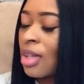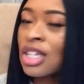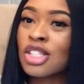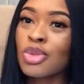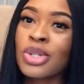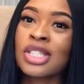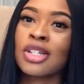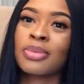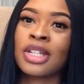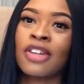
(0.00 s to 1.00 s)
switch
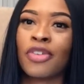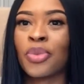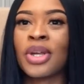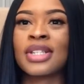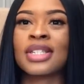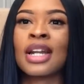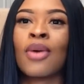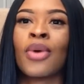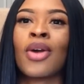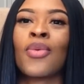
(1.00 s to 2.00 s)
up the different wigs that I
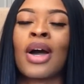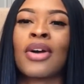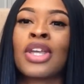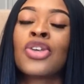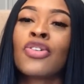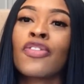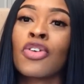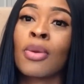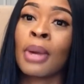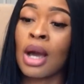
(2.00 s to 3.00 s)
wear while in
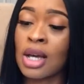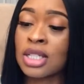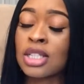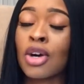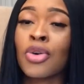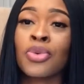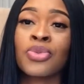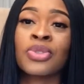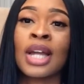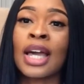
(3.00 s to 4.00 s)
uniform and also
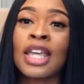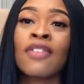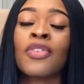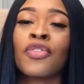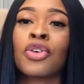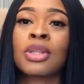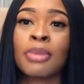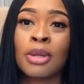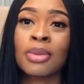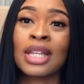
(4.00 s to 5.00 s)
not even for the
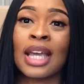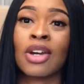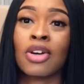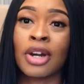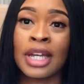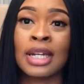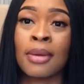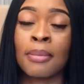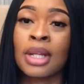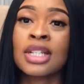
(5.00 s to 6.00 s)
people that are in the
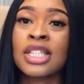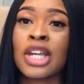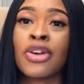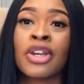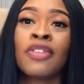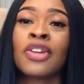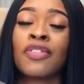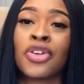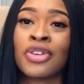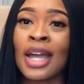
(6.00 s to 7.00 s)
military even
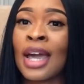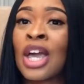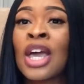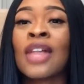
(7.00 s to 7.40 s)
if you're not